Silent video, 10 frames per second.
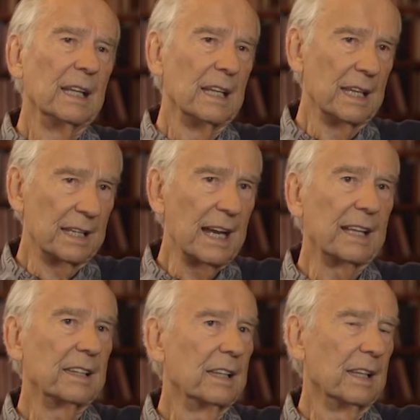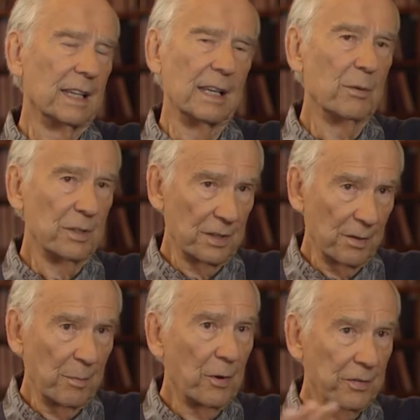He got, he was
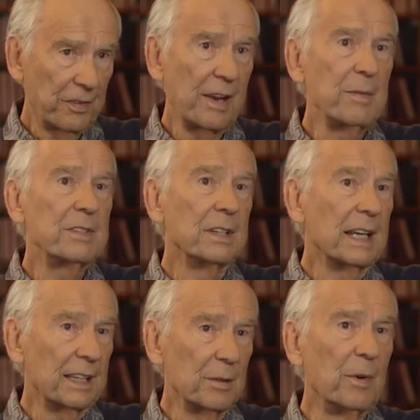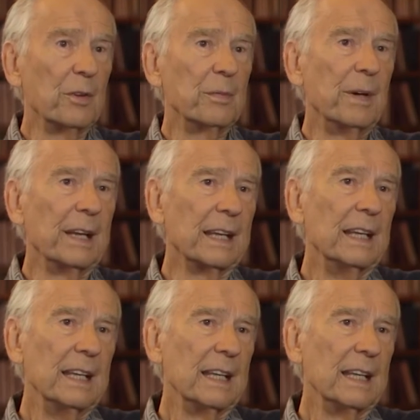the most famous, and got the most money.